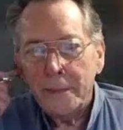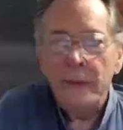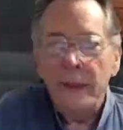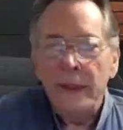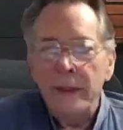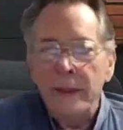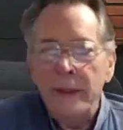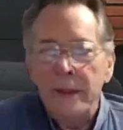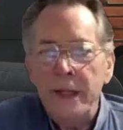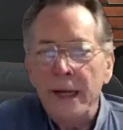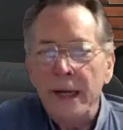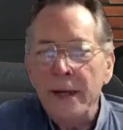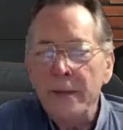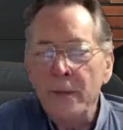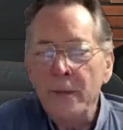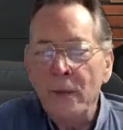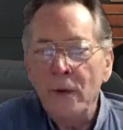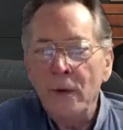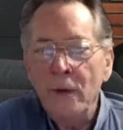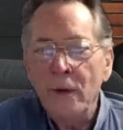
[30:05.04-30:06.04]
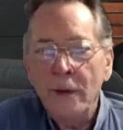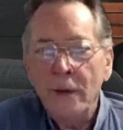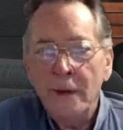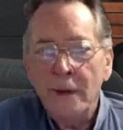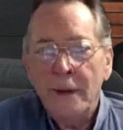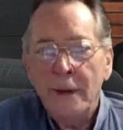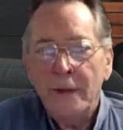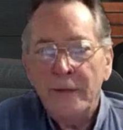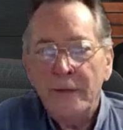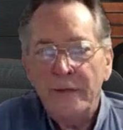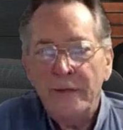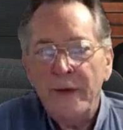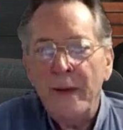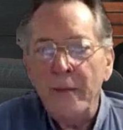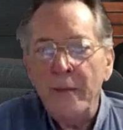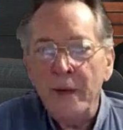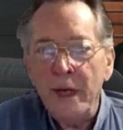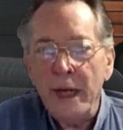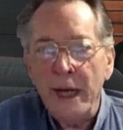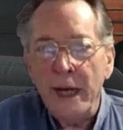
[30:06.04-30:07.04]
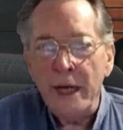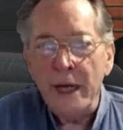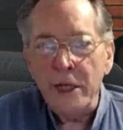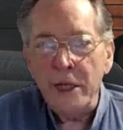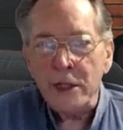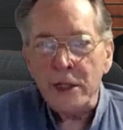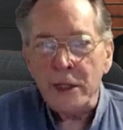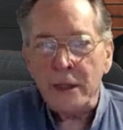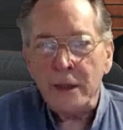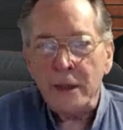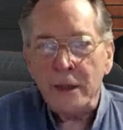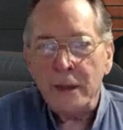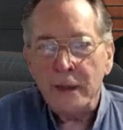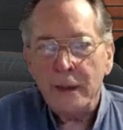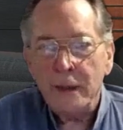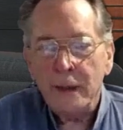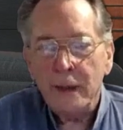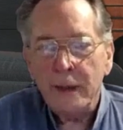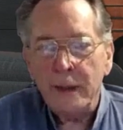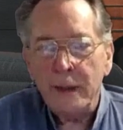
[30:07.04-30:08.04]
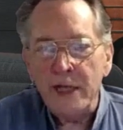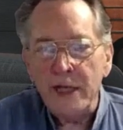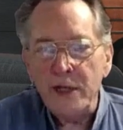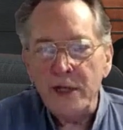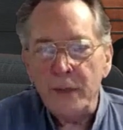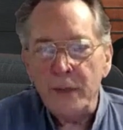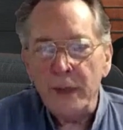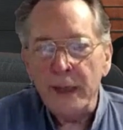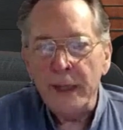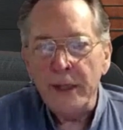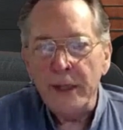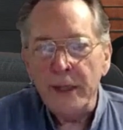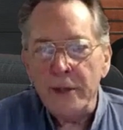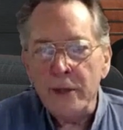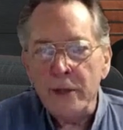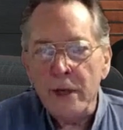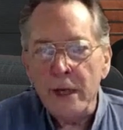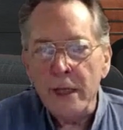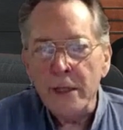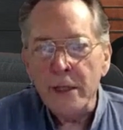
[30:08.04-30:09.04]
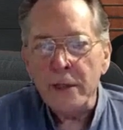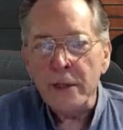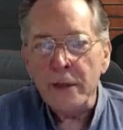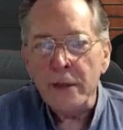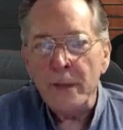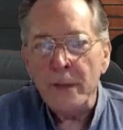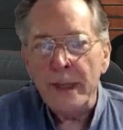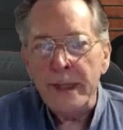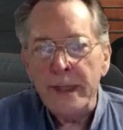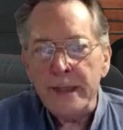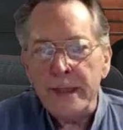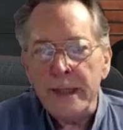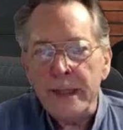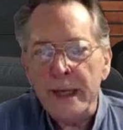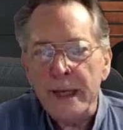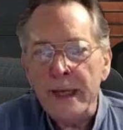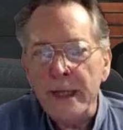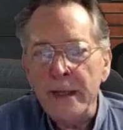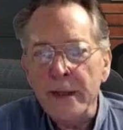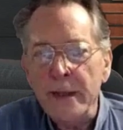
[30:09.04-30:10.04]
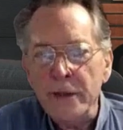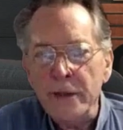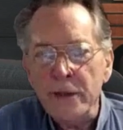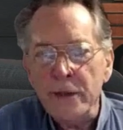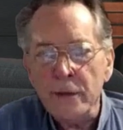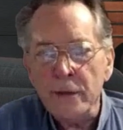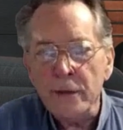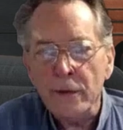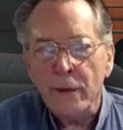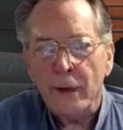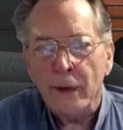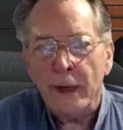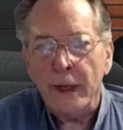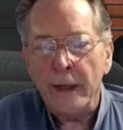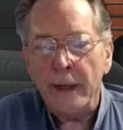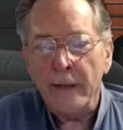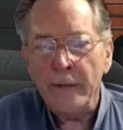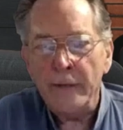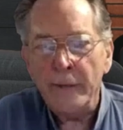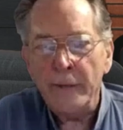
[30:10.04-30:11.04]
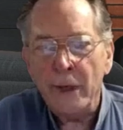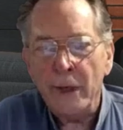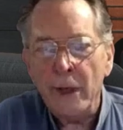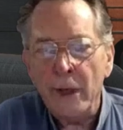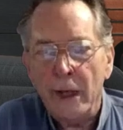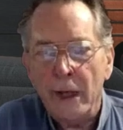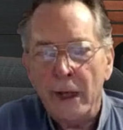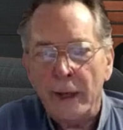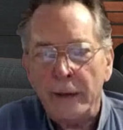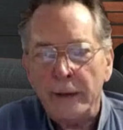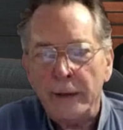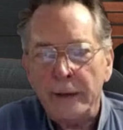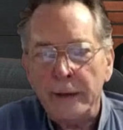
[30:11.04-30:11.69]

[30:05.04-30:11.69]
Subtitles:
It's yet more fabrication, desperately trying to maintain the story of Apollo.